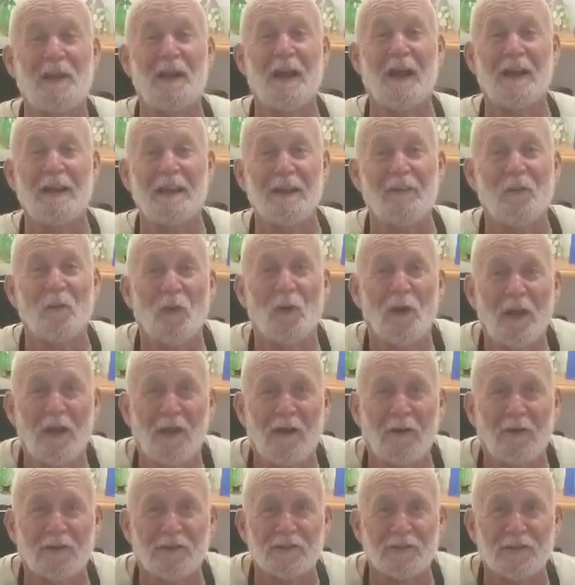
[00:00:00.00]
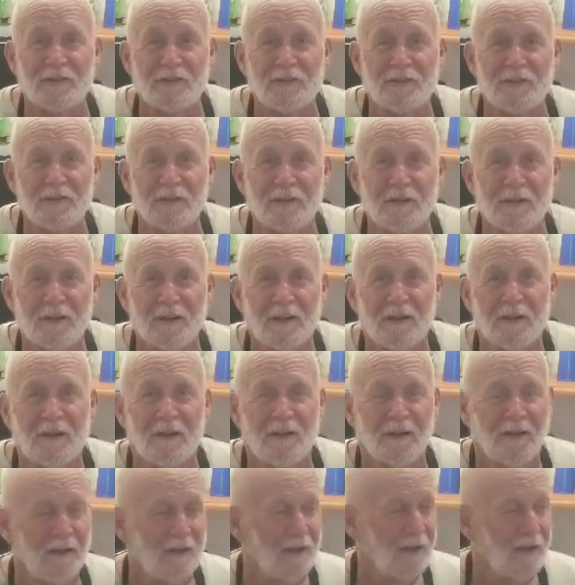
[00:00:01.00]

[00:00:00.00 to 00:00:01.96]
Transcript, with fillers: And be kind to everyone else.